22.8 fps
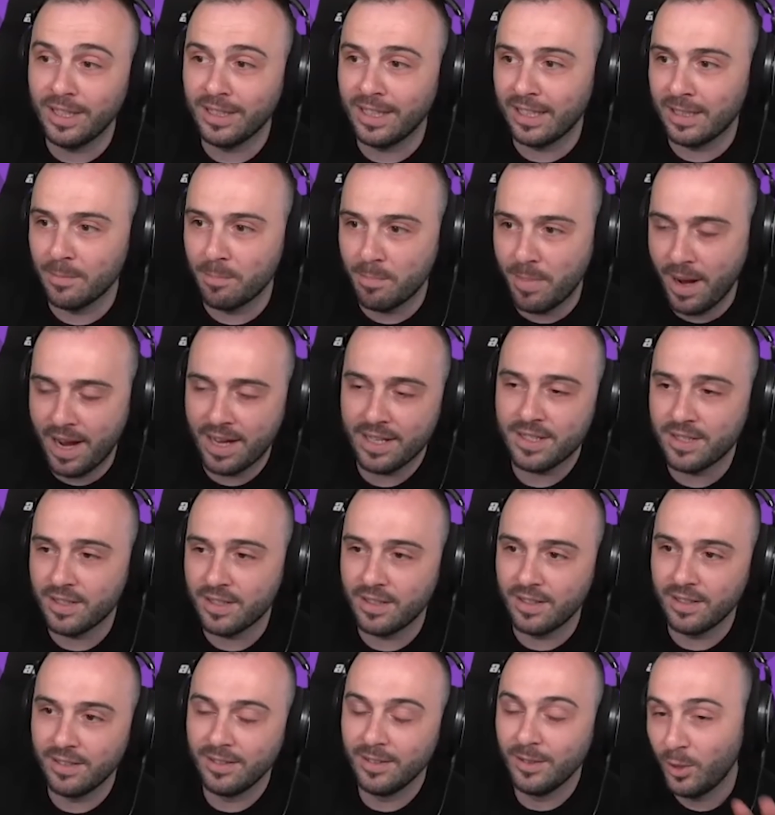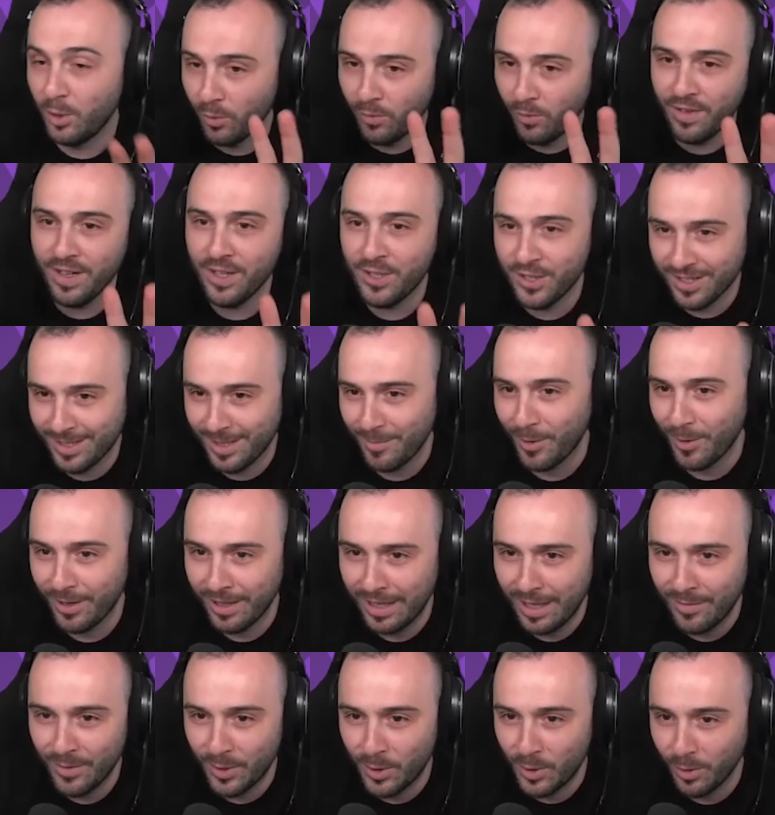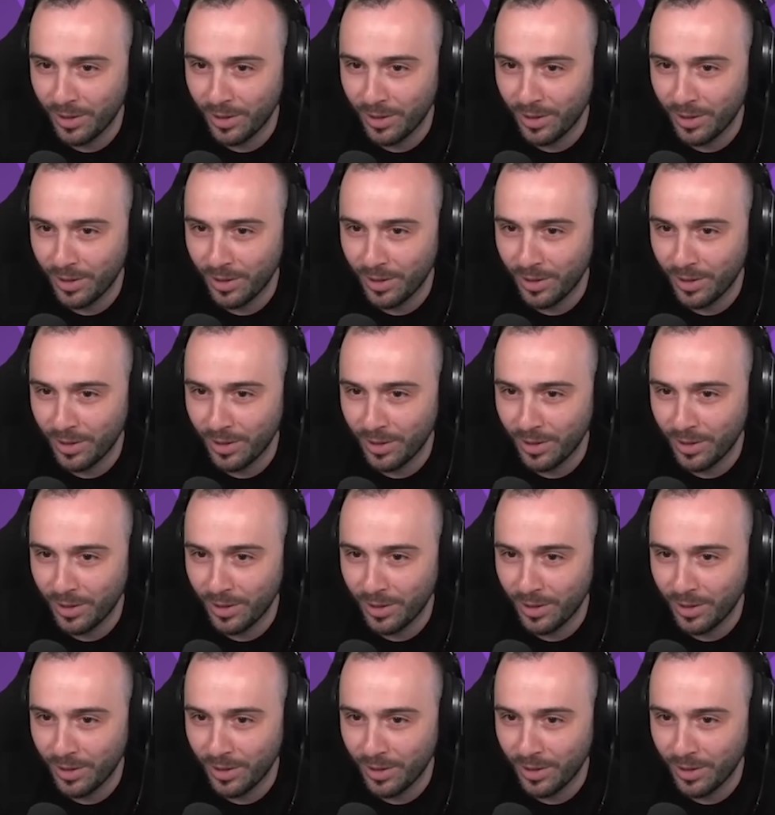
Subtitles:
that the best two features, I'm gonna give you two